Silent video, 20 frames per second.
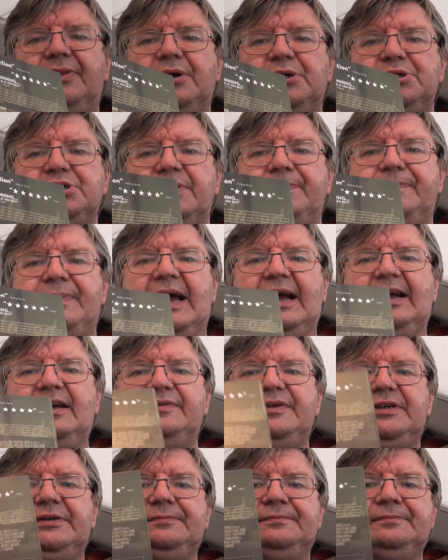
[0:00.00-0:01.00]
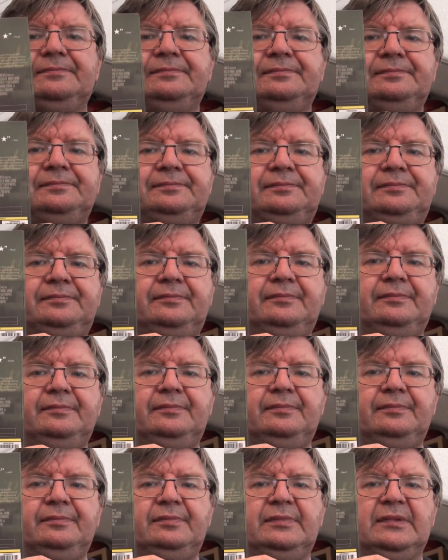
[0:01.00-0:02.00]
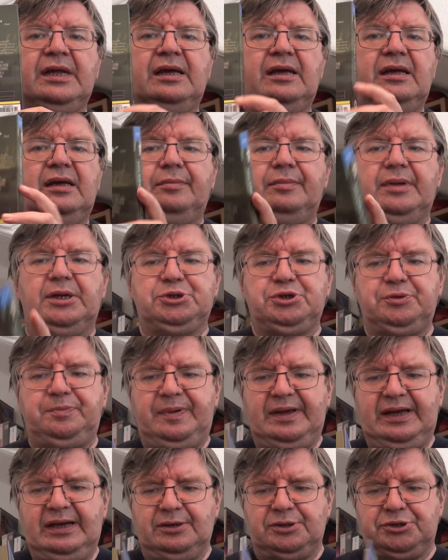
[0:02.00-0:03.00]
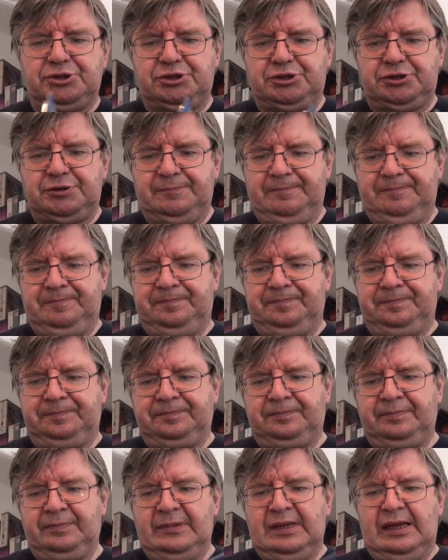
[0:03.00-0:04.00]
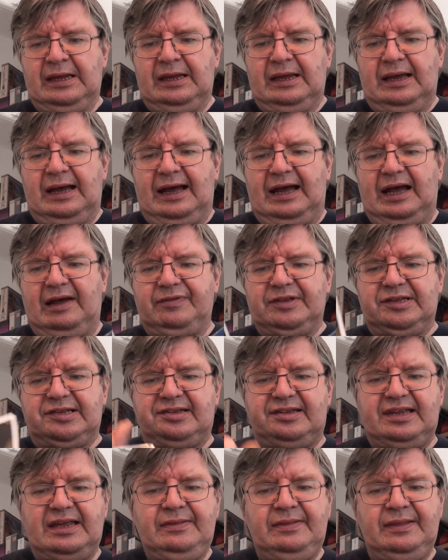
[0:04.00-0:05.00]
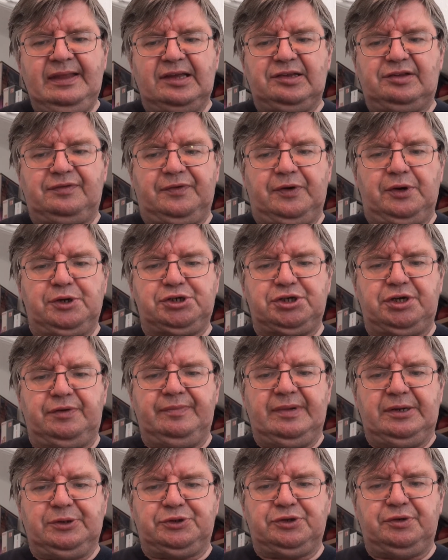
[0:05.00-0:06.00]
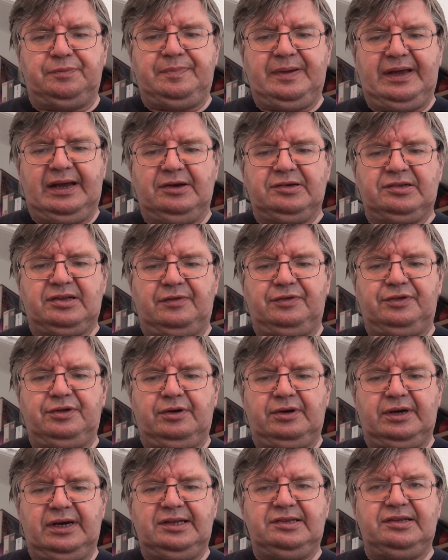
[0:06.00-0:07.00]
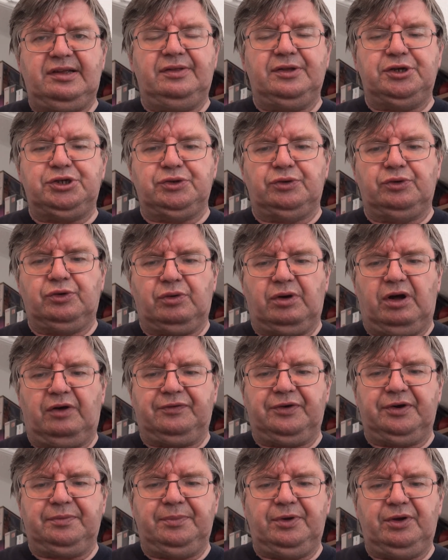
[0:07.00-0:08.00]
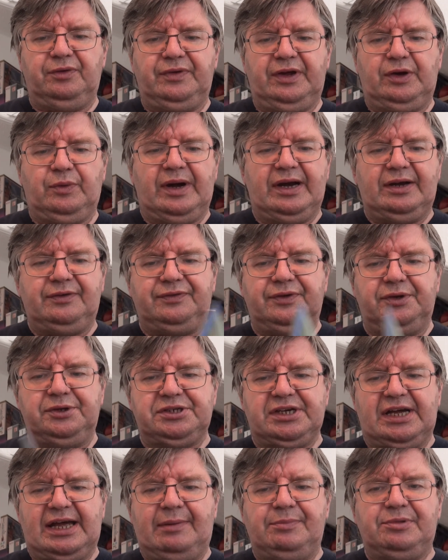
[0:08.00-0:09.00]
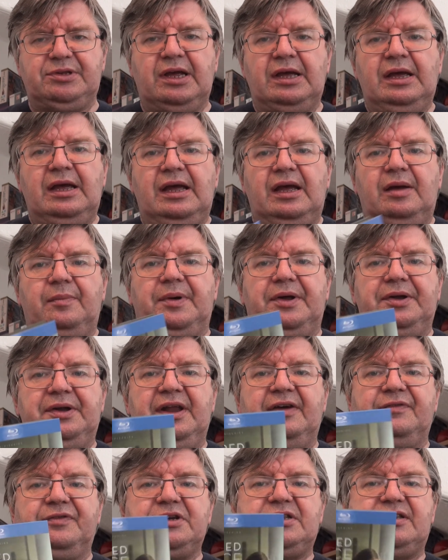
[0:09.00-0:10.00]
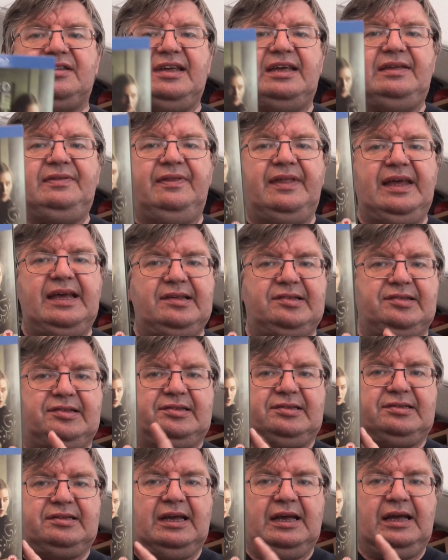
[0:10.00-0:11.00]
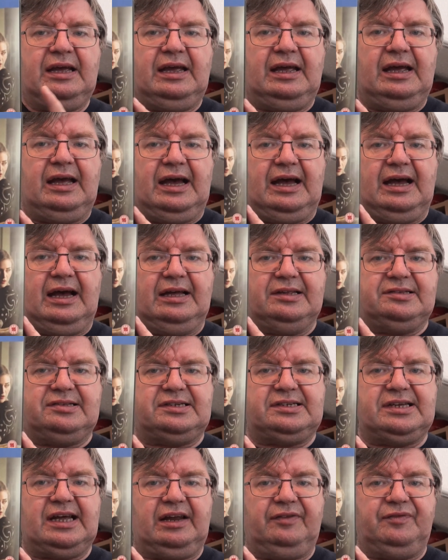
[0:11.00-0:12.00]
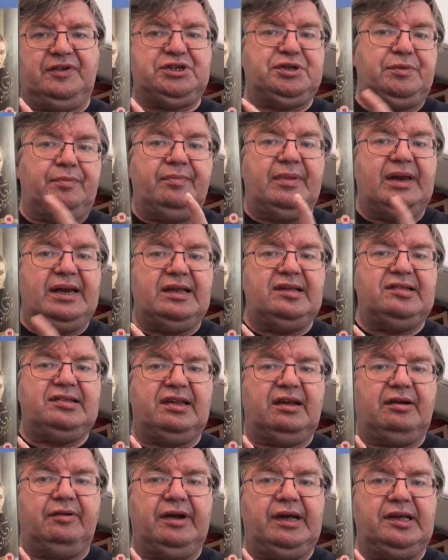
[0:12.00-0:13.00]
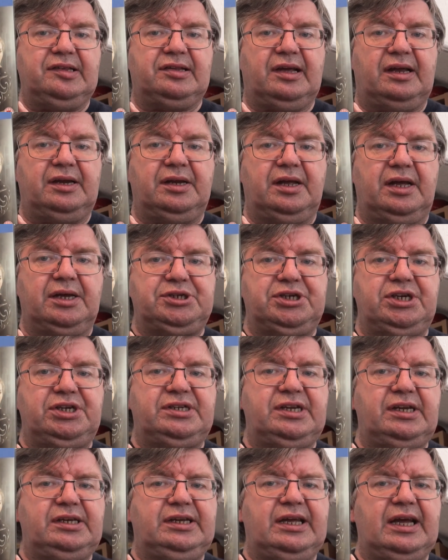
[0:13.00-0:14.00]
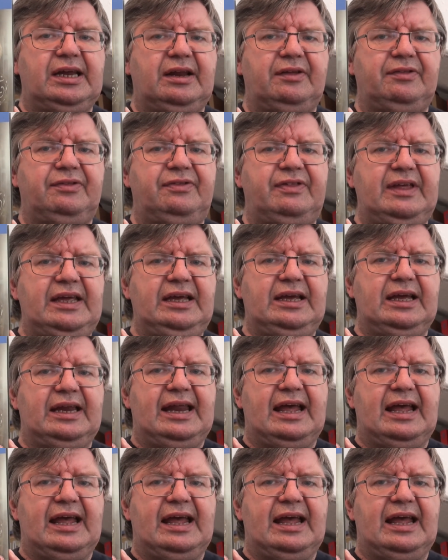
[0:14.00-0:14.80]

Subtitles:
there's the back of it. Mildred Pierce. I haven't seen this version of Mildred Pierce. I've certainly seen the Joan Crawford movie quite a few times, but never seen this. It's a television mini-series, and she did get, I think, an